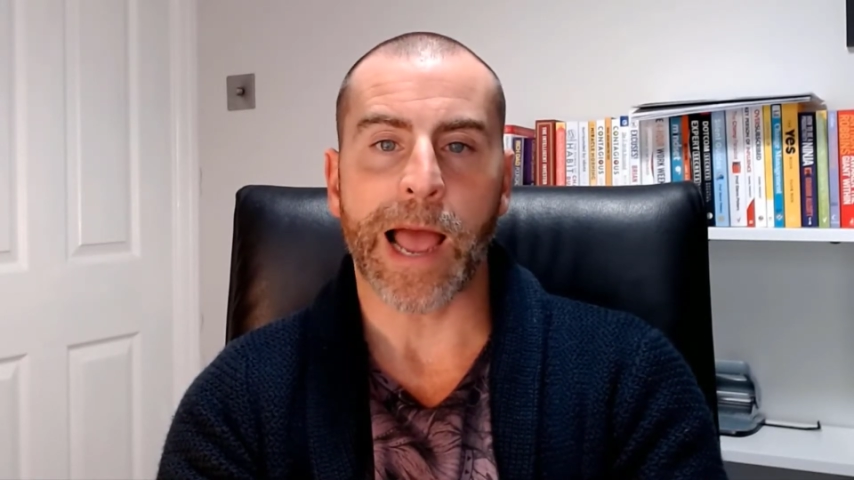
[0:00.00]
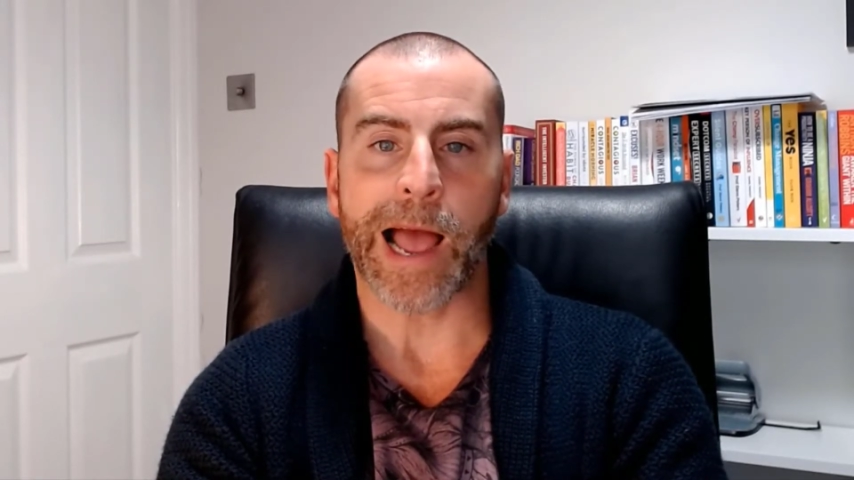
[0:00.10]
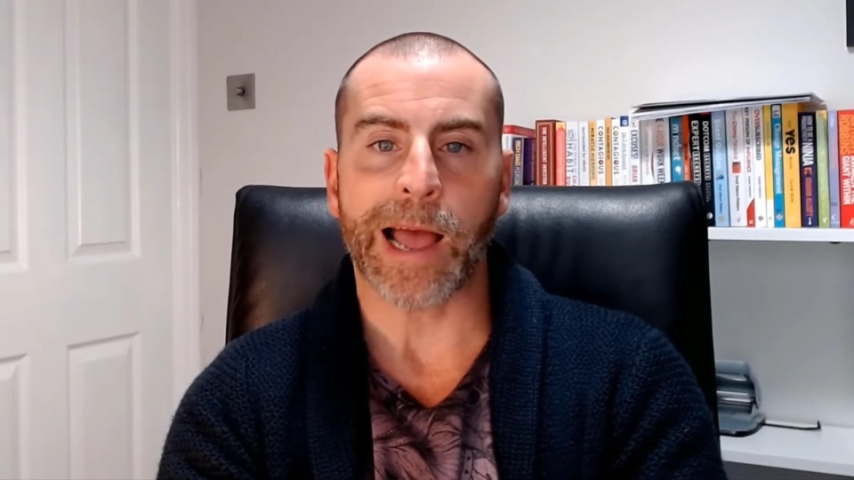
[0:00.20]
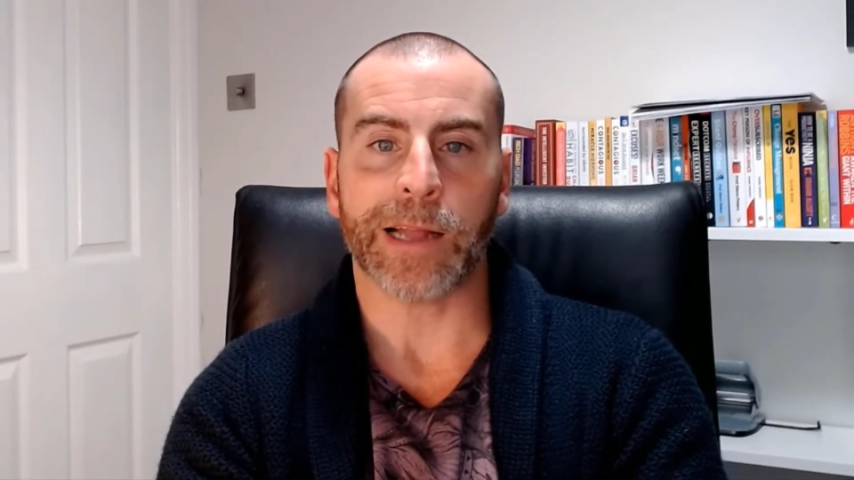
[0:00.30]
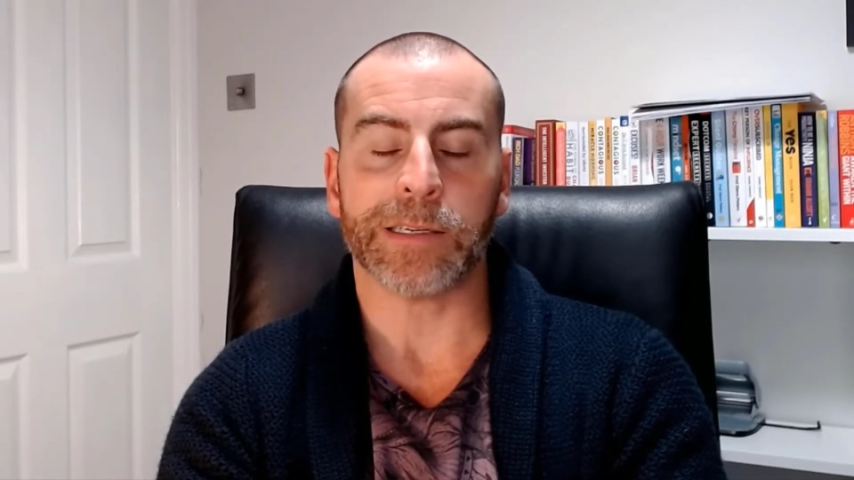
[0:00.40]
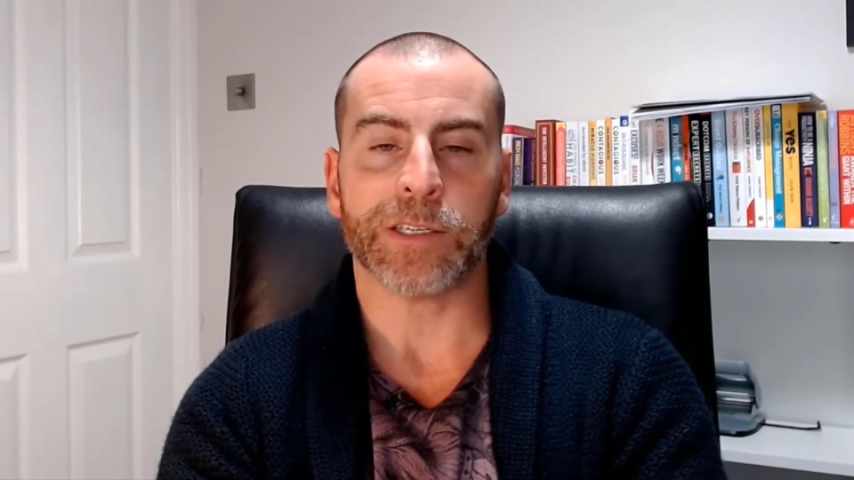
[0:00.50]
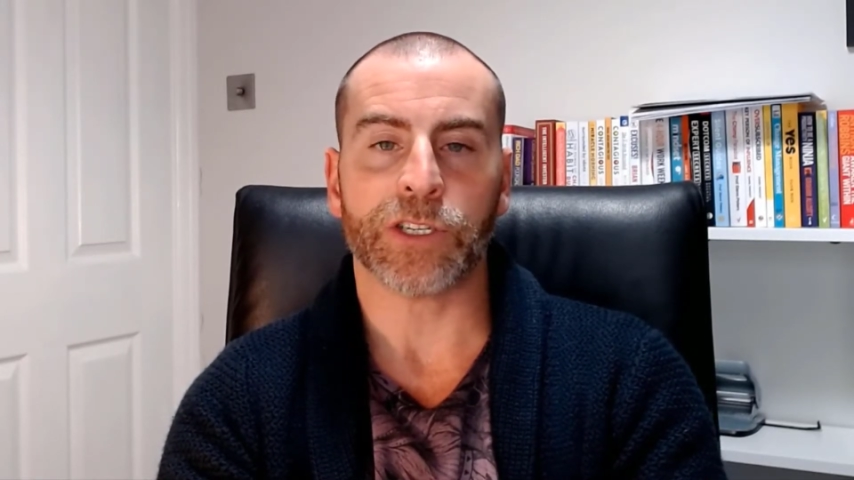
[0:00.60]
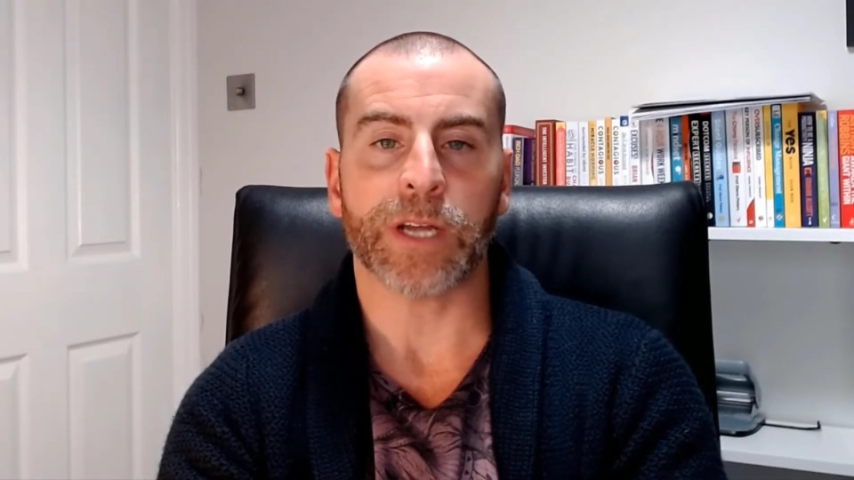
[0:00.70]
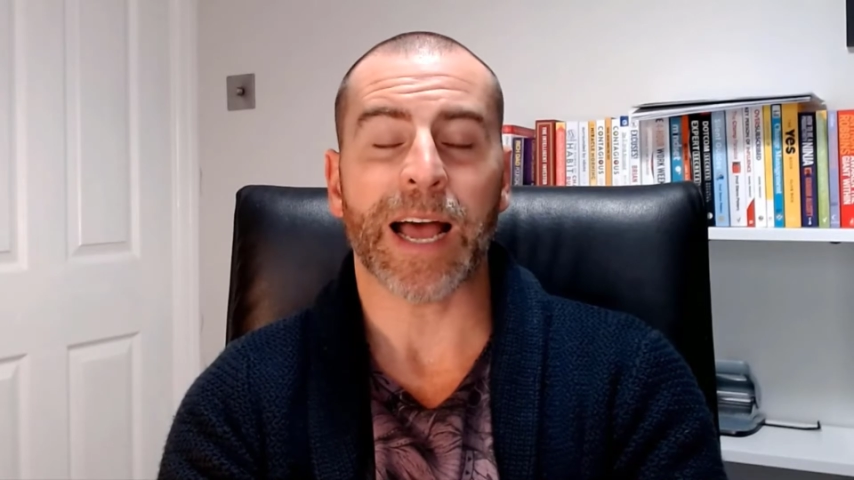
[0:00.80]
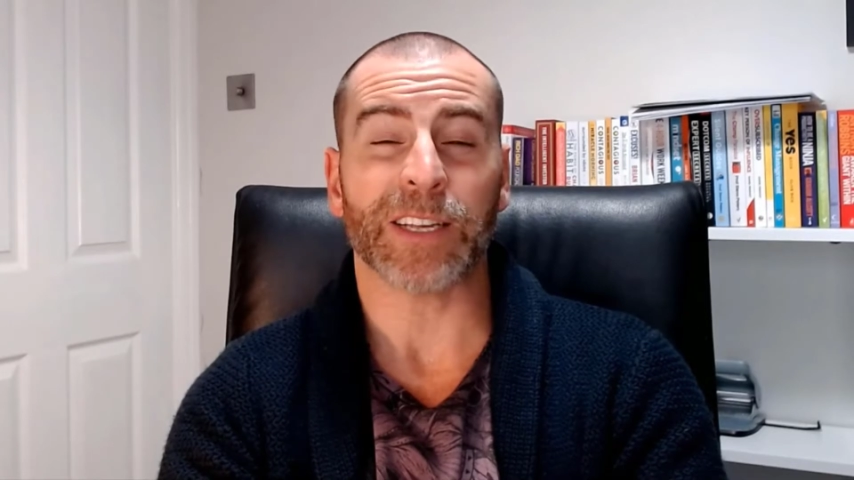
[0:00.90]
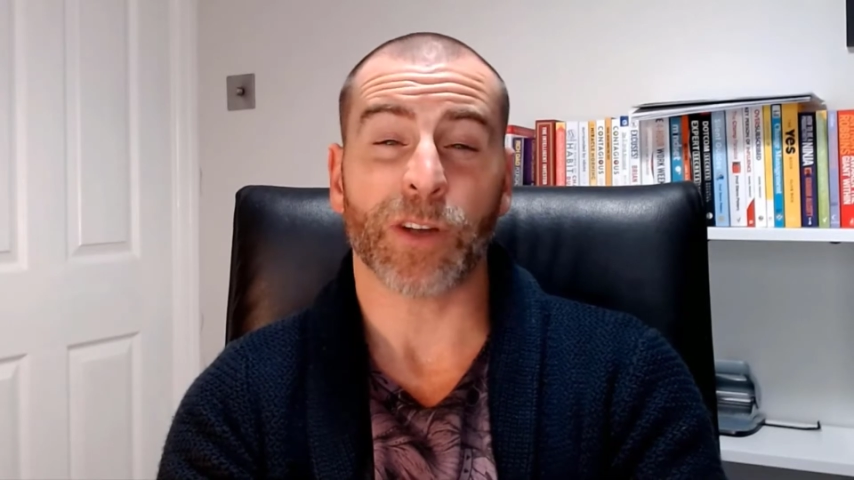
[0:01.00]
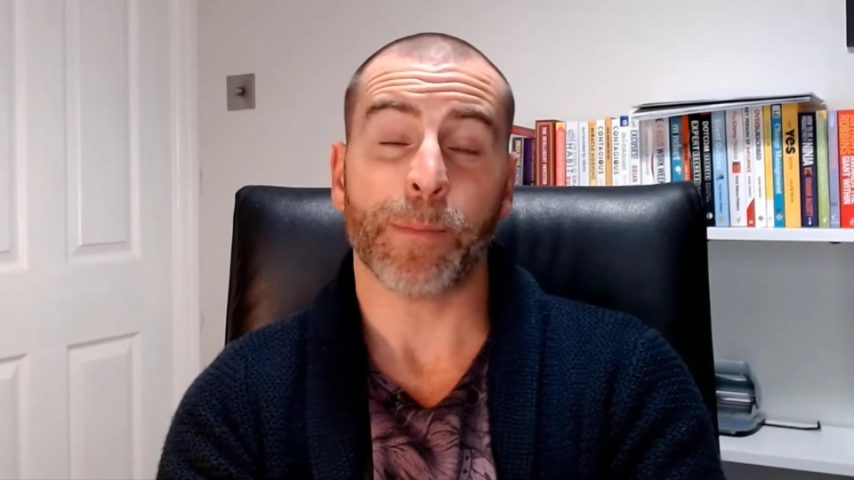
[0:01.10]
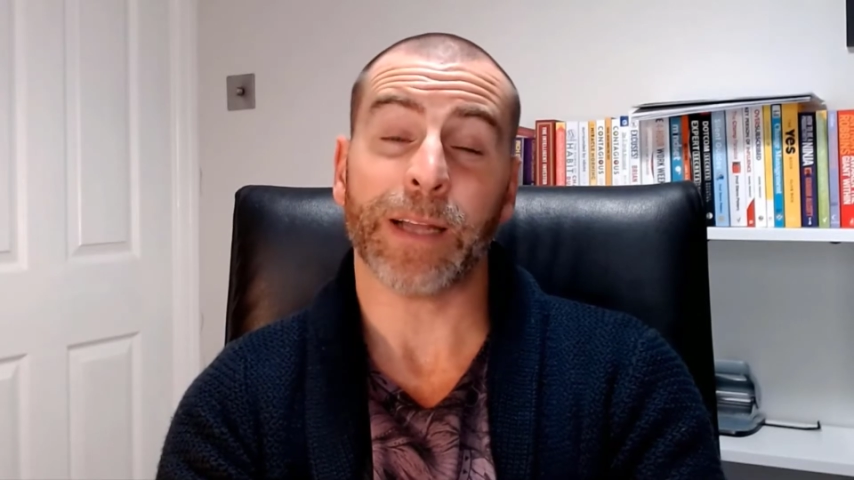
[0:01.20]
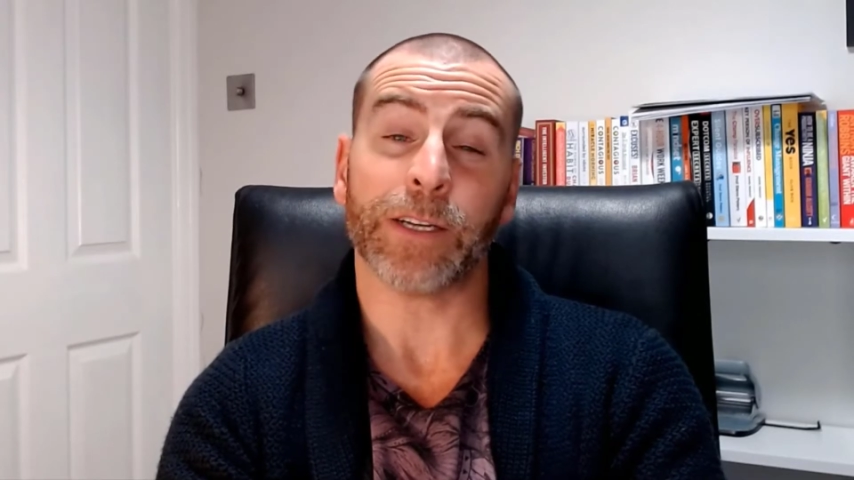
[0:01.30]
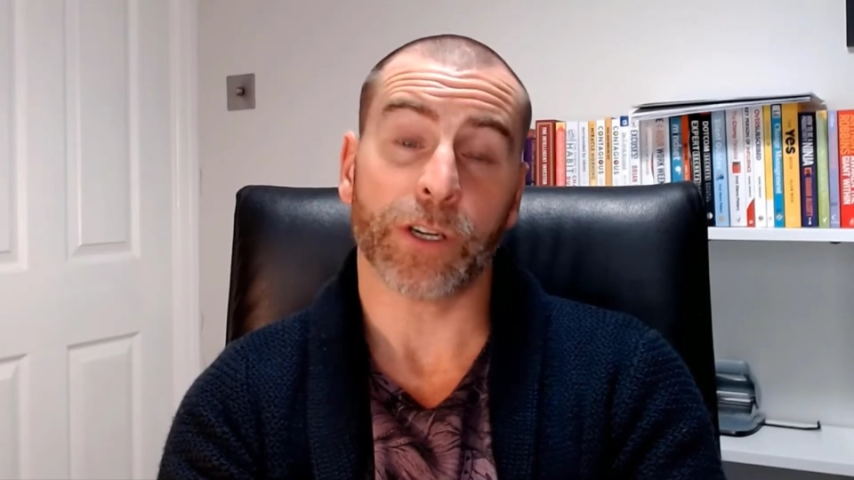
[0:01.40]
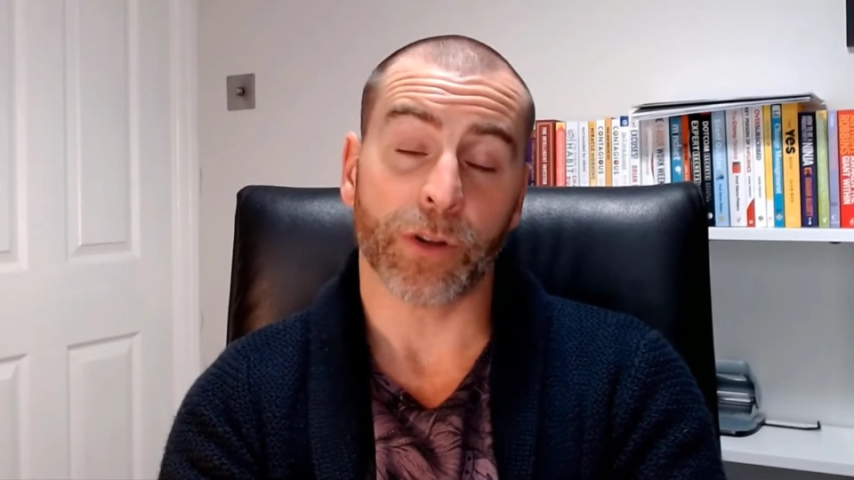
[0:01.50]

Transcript: and as I mentioned